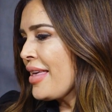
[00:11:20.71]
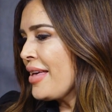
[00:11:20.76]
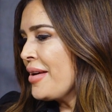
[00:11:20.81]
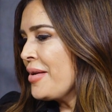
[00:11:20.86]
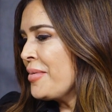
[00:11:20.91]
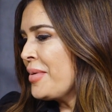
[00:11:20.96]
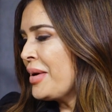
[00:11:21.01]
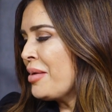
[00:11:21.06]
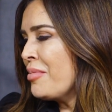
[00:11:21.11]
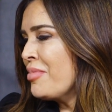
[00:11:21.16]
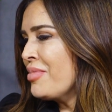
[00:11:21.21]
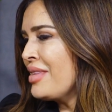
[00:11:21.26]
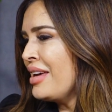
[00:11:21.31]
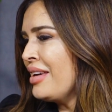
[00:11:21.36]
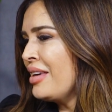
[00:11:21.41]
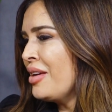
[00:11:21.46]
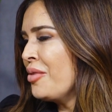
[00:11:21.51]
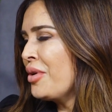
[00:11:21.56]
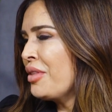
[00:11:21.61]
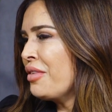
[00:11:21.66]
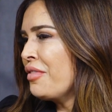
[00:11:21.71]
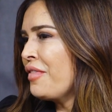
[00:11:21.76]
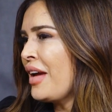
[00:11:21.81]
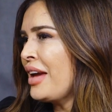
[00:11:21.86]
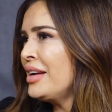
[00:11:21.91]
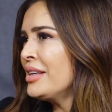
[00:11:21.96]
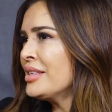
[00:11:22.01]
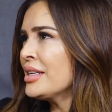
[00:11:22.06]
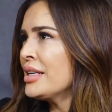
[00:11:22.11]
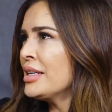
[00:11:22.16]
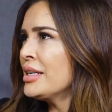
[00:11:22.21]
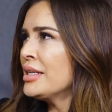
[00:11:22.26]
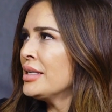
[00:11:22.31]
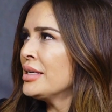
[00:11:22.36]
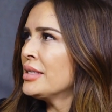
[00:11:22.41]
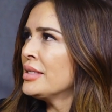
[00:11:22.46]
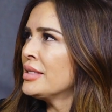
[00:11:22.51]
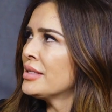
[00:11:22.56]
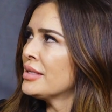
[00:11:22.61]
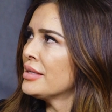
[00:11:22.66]
What I'm thinking with fate
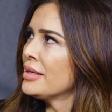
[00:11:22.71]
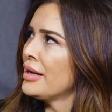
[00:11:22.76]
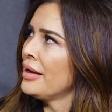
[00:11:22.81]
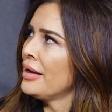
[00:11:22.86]
is